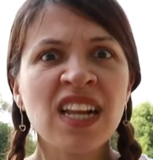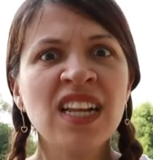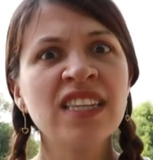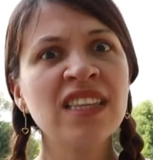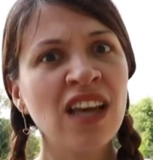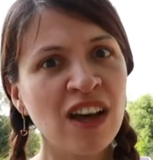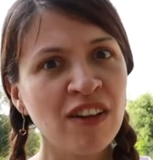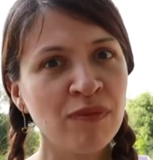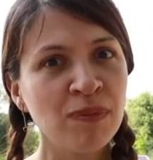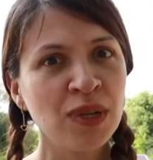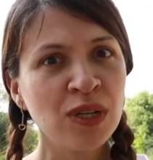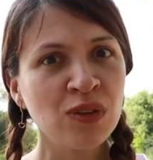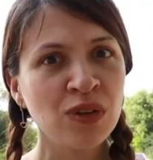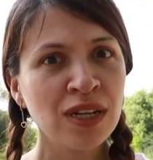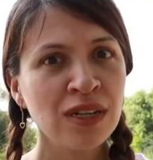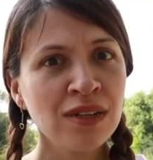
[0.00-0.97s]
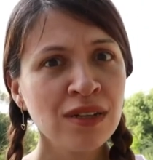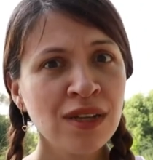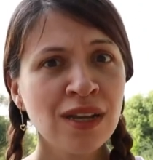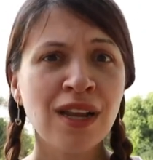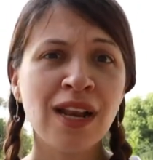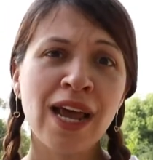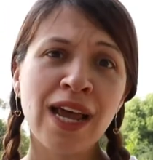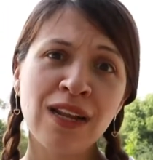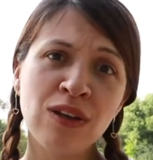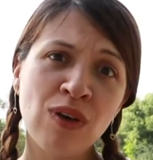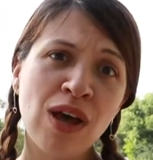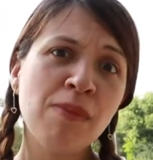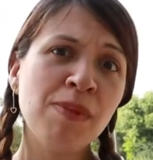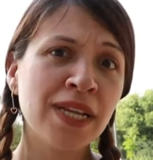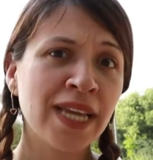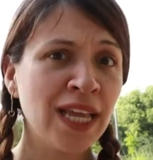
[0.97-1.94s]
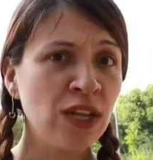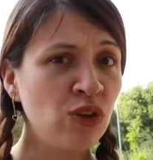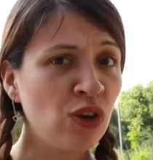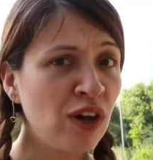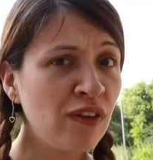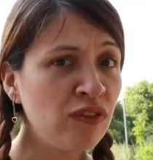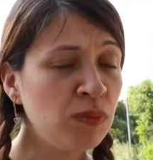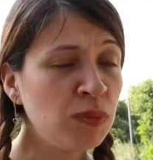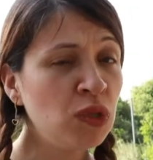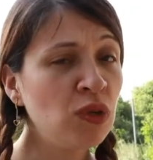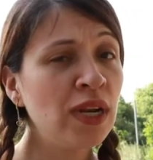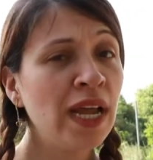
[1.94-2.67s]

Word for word: stopped being afraid of them for they used to attack